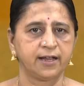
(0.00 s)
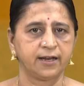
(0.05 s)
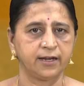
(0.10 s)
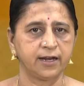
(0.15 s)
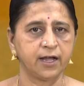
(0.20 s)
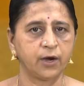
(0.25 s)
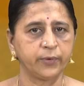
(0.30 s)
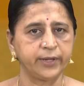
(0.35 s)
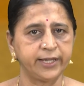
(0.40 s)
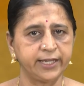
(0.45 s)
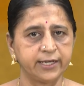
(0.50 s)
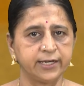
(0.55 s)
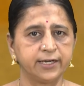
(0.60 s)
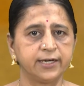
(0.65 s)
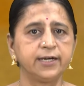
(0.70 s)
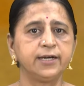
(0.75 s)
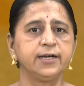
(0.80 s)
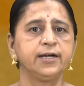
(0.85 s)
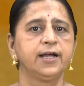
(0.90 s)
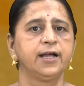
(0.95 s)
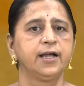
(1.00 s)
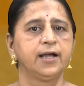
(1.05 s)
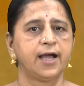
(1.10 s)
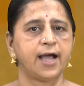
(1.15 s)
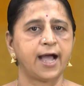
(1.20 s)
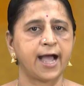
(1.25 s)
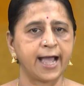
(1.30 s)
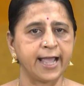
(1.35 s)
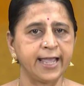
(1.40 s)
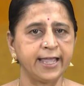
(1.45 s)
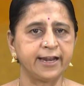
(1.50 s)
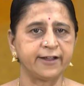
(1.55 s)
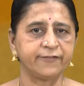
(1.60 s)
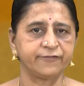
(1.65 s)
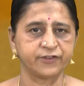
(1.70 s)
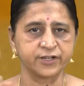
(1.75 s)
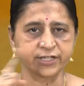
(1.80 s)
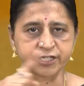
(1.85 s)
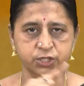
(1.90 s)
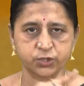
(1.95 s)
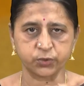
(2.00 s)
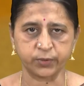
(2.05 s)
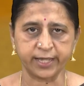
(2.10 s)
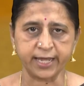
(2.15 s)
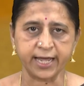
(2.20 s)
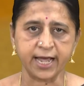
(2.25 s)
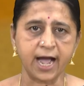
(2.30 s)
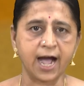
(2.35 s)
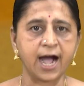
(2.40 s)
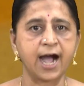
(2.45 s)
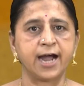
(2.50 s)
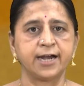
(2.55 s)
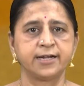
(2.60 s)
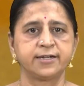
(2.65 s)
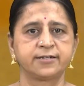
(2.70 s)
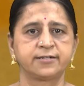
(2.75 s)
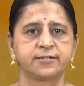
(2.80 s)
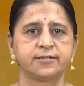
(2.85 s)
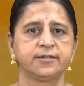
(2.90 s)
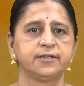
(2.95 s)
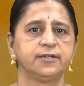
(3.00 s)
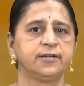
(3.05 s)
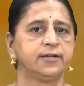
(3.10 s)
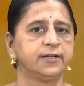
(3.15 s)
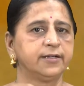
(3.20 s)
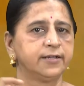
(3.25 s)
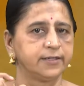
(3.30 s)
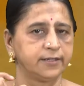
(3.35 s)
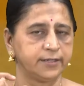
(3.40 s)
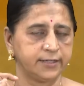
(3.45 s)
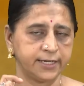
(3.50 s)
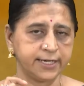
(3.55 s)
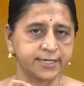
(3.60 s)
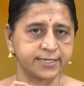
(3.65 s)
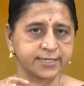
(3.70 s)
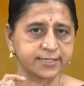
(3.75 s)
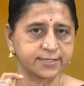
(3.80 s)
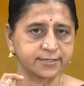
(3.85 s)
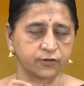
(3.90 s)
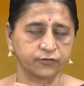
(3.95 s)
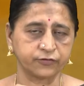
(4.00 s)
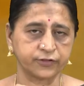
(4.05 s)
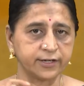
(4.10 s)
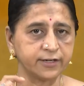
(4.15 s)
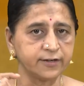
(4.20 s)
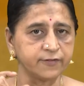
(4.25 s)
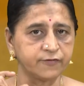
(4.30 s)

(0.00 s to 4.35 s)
Now here I refers to the aunt. It is of the